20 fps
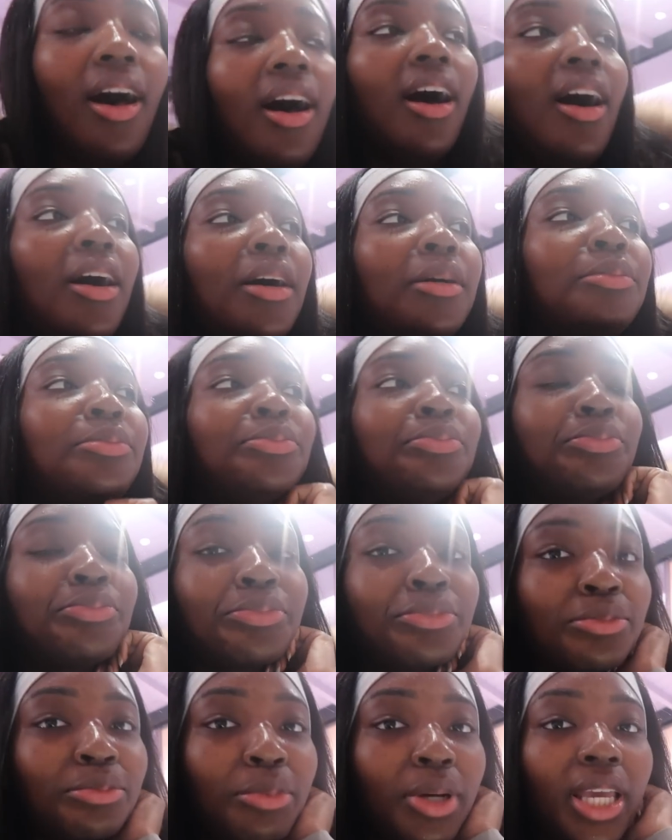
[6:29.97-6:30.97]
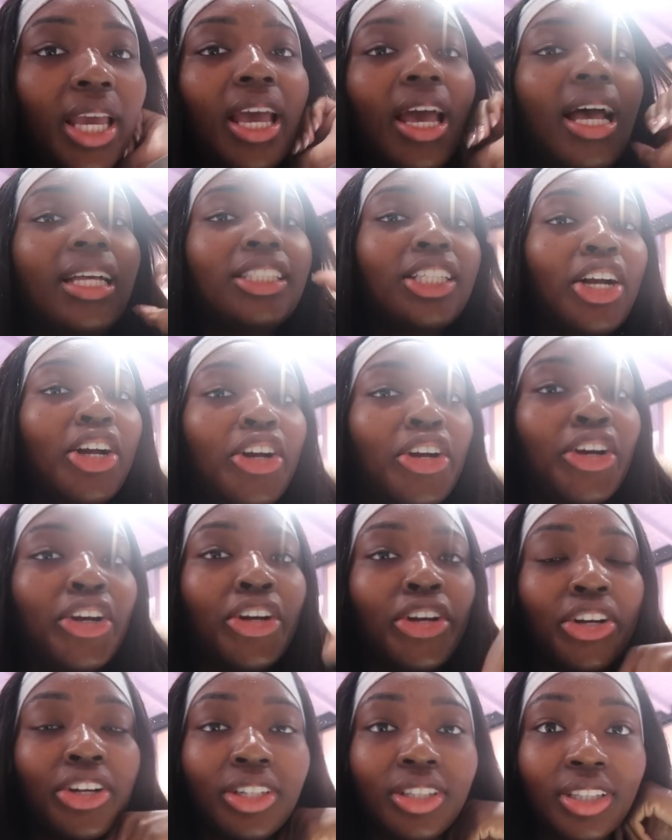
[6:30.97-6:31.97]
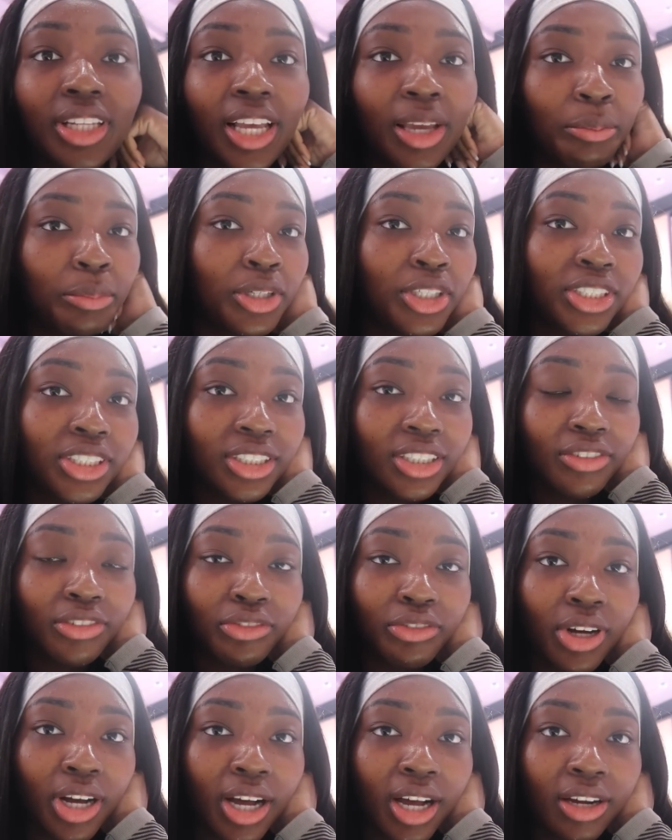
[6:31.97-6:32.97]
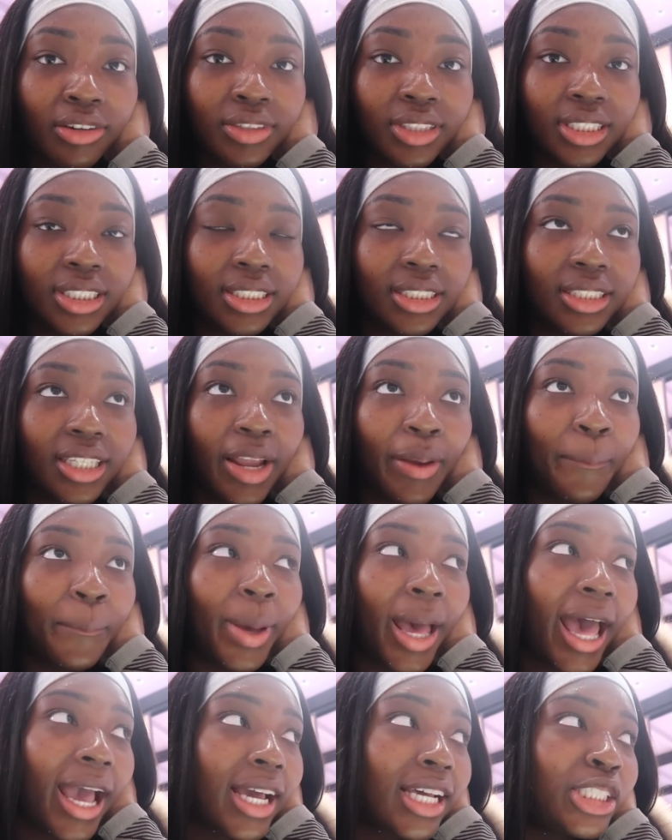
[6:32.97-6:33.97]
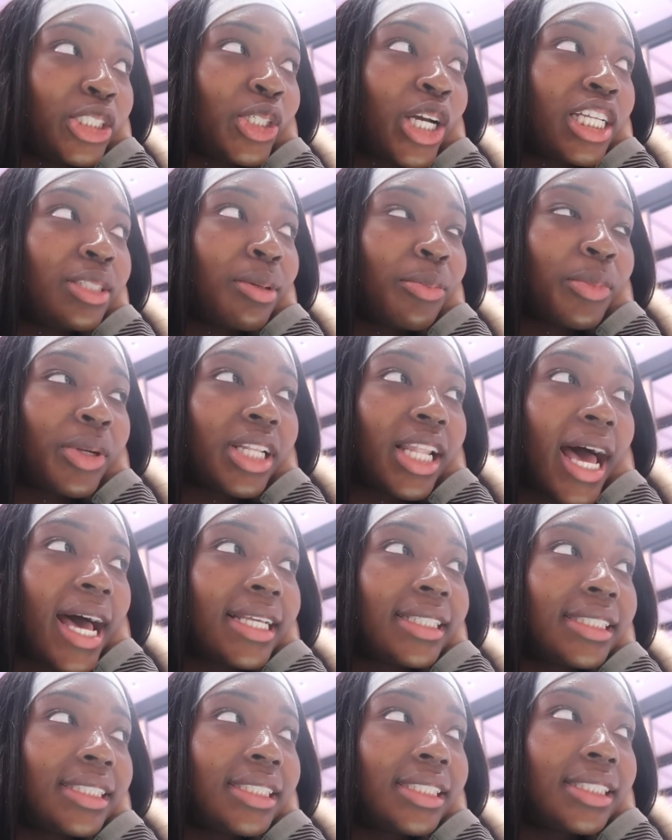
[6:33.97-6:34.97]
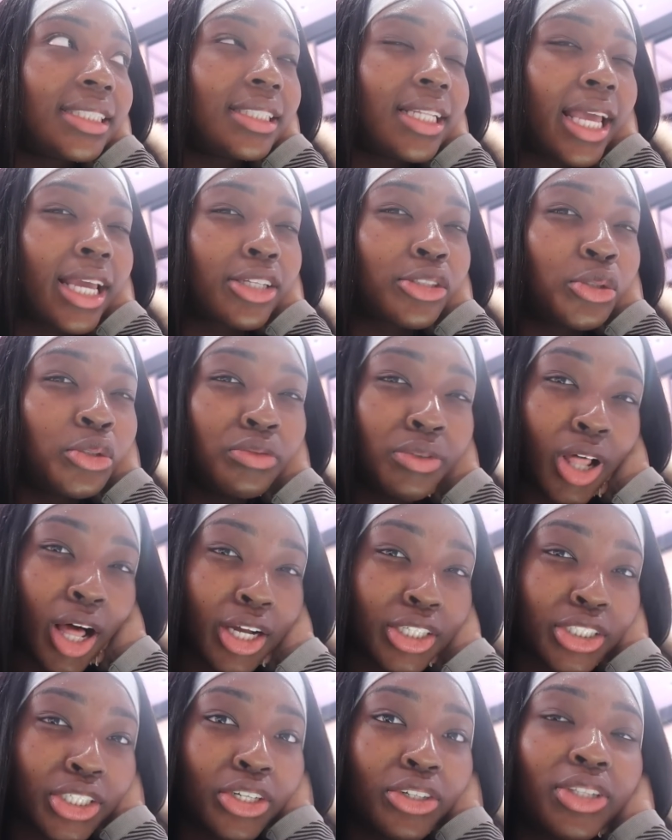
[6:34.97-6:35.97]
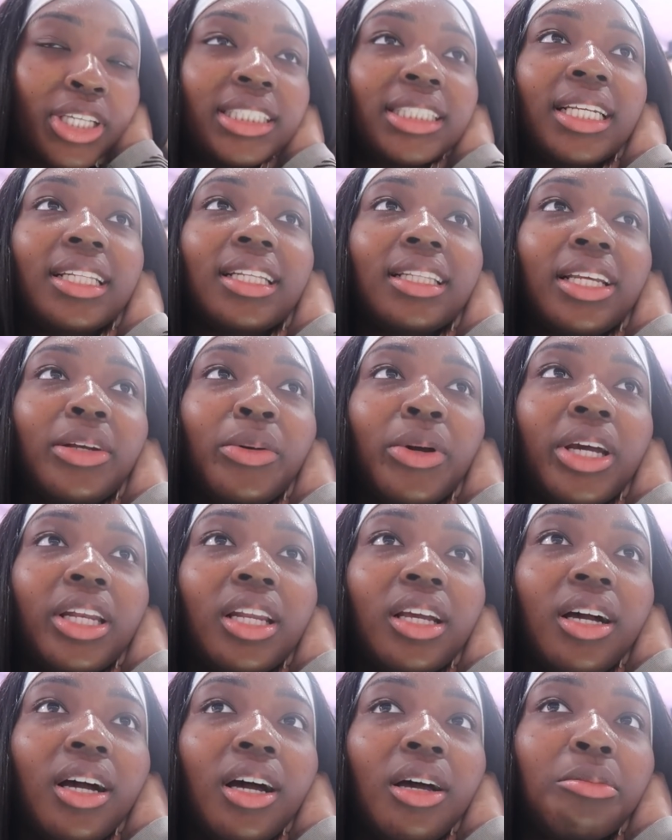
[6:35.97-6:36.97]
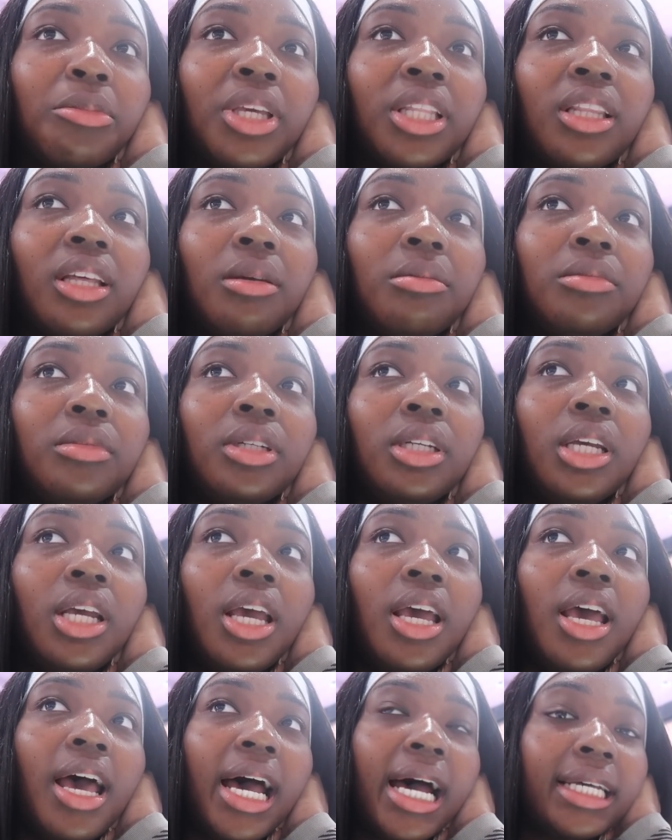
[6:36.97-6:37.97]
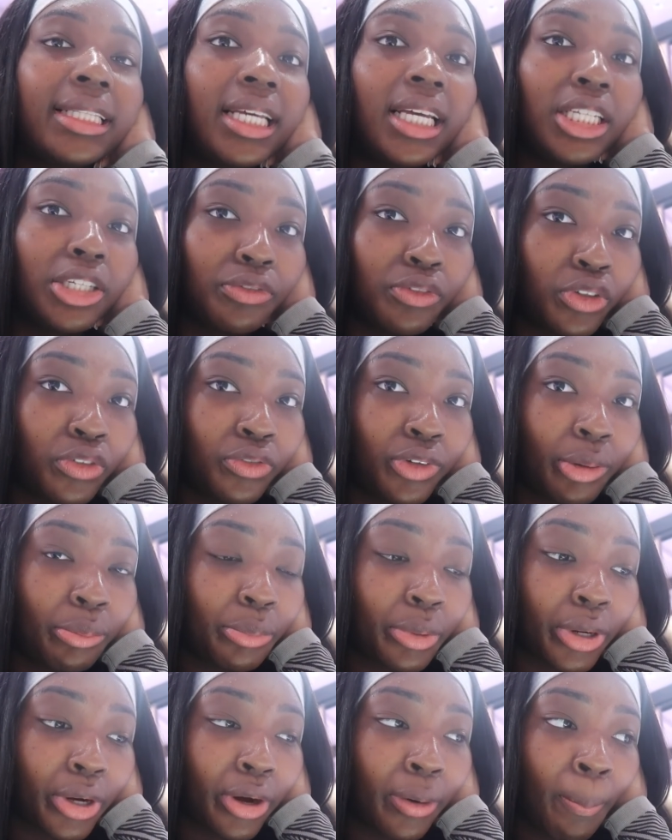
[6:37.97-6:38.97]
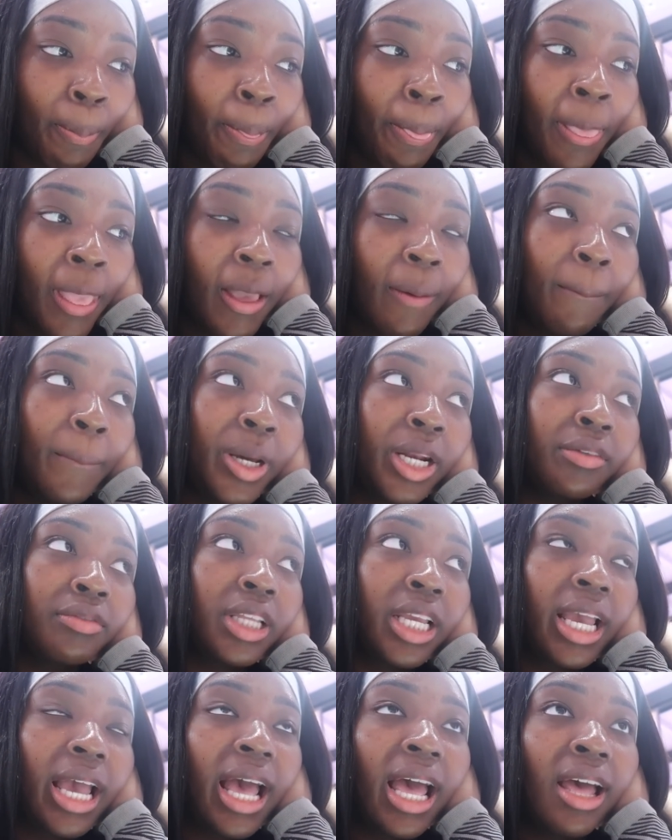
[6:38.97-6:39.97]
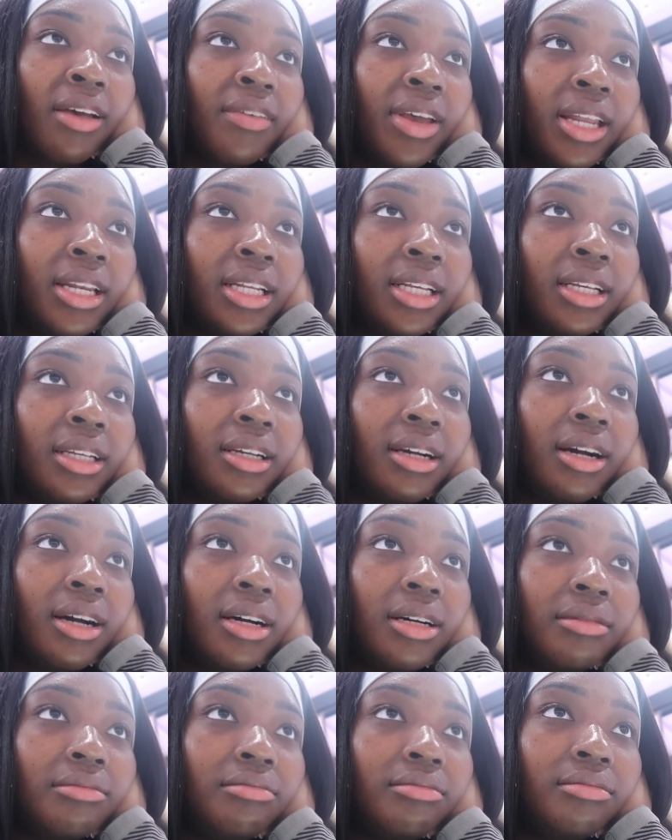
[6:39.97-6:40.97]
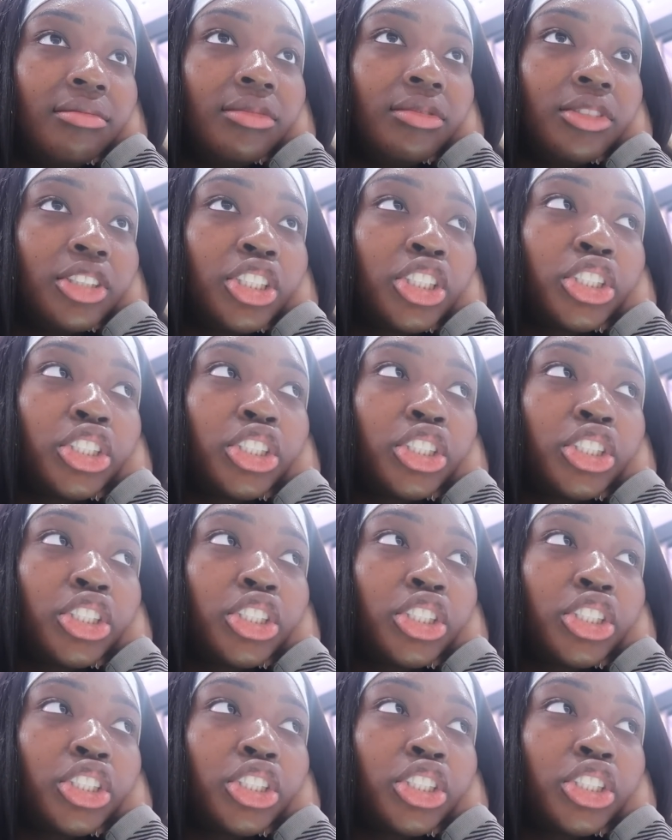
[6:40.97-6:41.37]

Um, but yeah, as y'all heard, they pushed the uh, release date back because you guys remember last like two vlogs ago they said that they were gonna um, get them at the end of november but if they have any um,